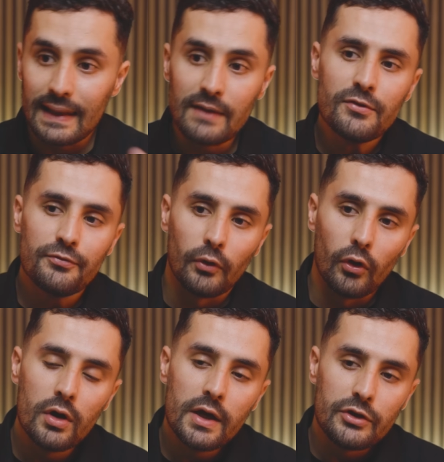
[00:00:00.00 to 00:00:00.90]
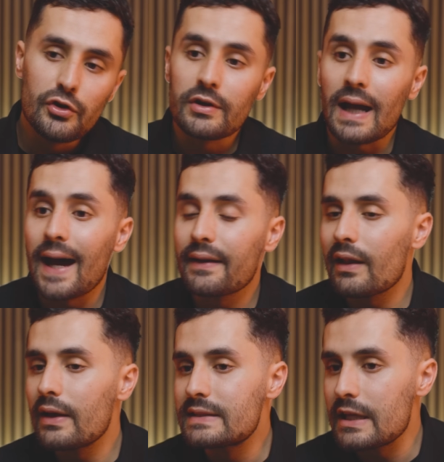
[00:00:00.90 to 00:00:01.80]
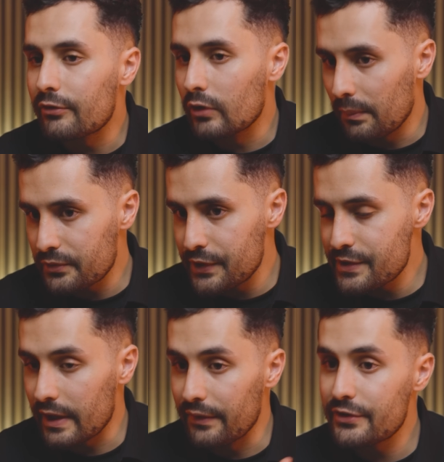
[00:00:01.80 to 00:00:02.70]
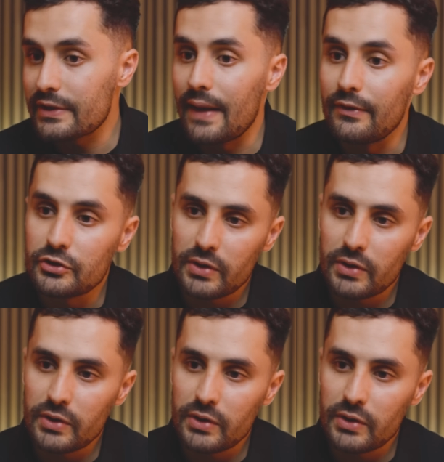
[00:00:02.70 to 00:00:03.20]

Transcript: At level 4, you could analyze different options and understand the